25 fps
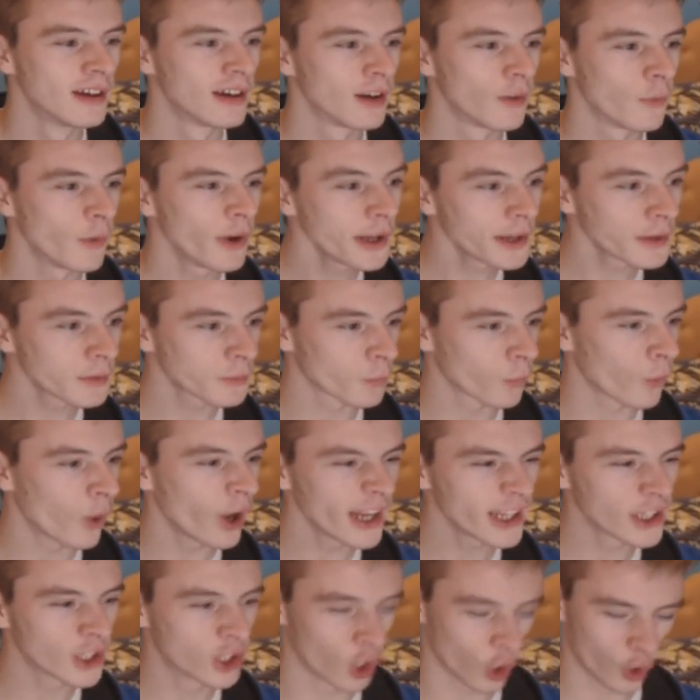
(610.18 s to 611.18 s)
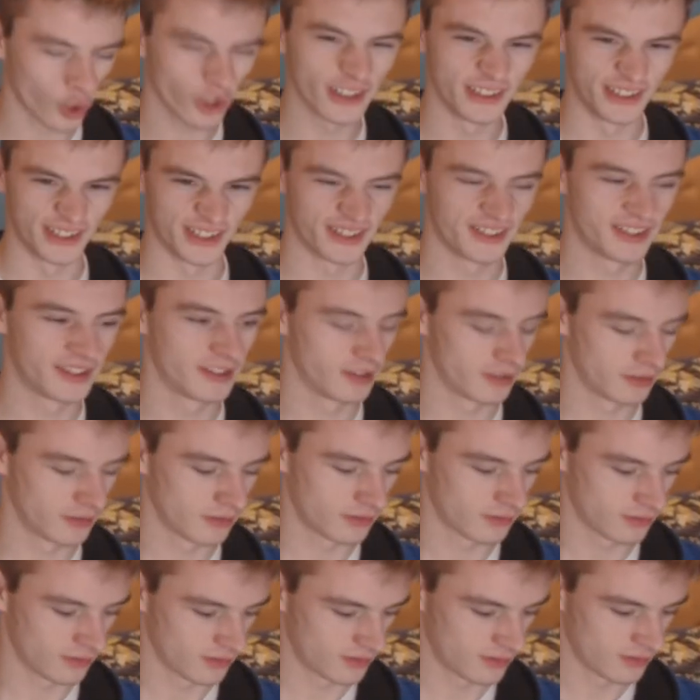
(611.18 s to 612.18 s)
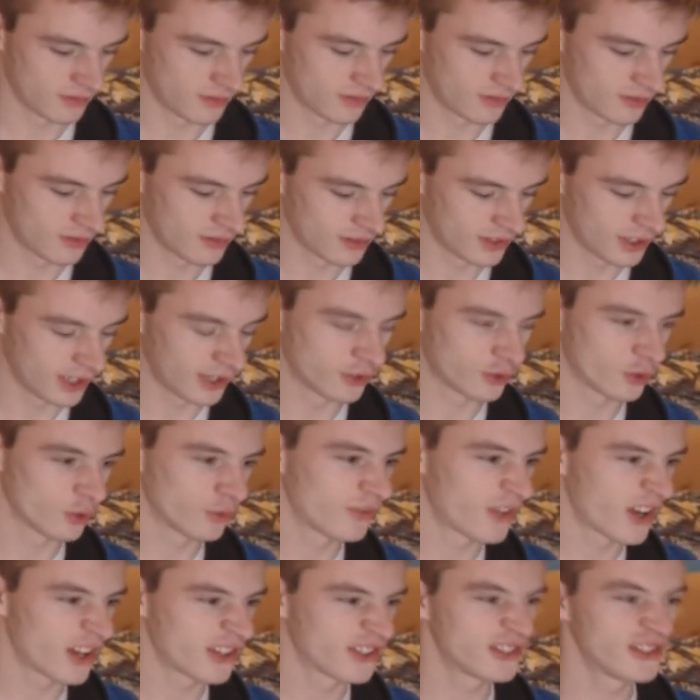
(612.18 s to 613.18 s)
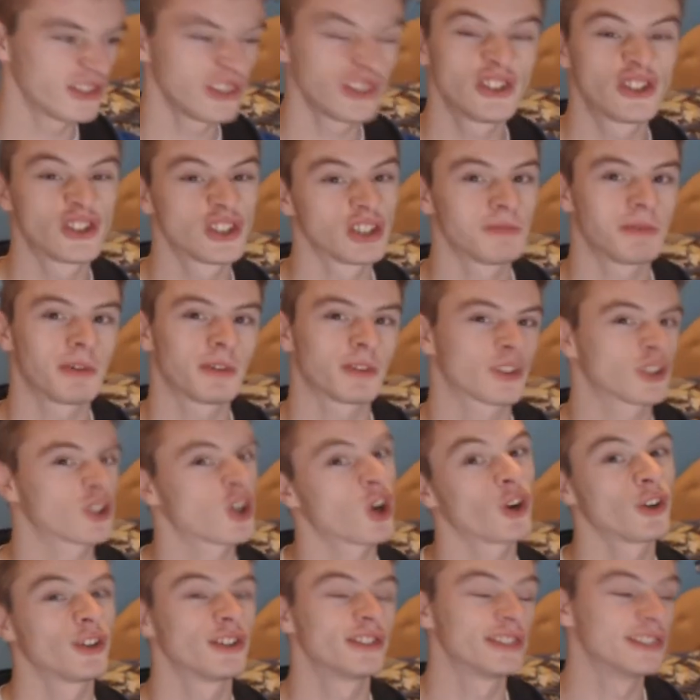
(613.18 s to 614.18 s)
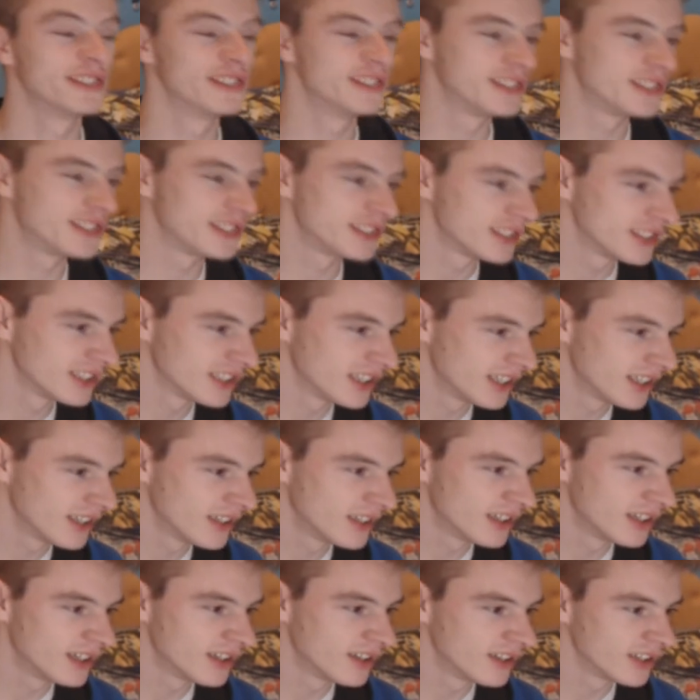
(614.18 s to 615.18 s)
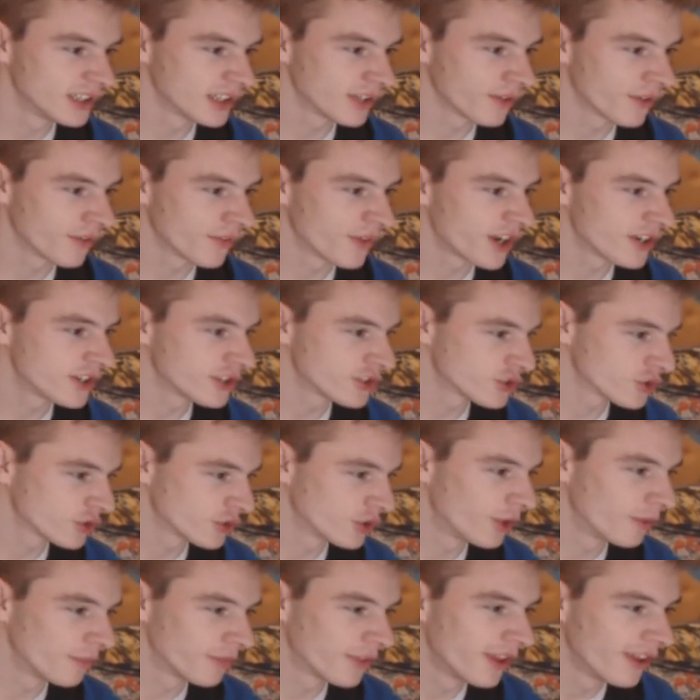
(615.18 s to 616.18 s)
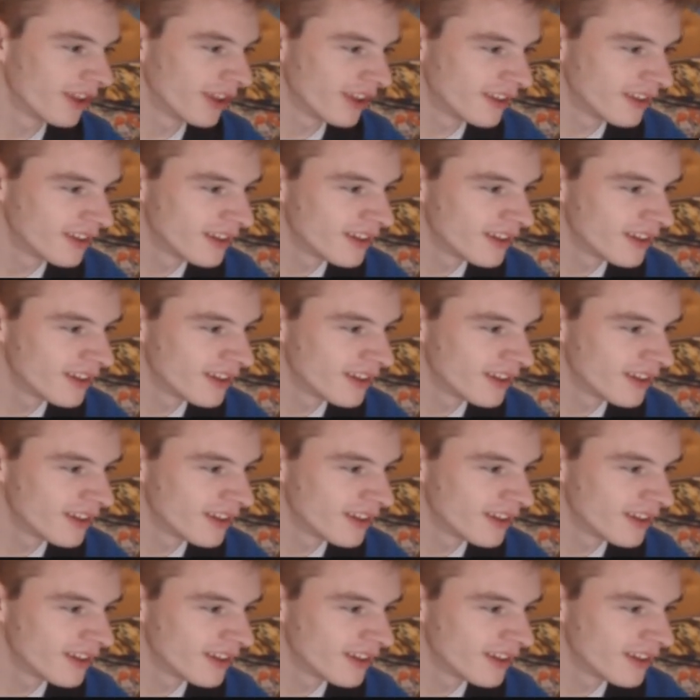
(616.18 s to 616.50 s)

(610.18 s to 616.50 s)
Wait, why curtains? Is there a fascination about curtains? There are fetish or something?